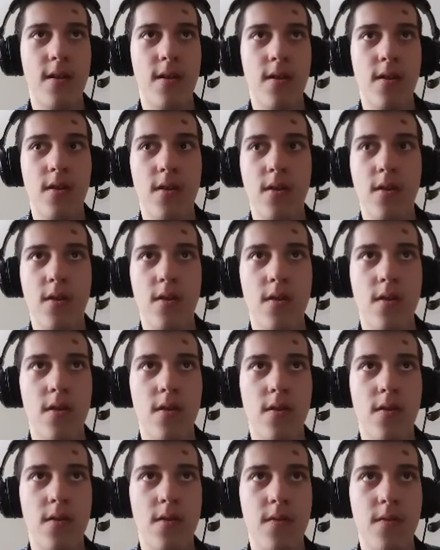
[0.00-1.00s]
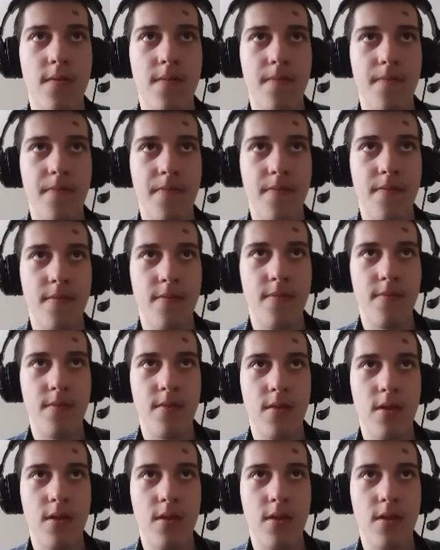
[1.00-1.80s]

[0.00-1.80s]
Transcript: Nobody speaks.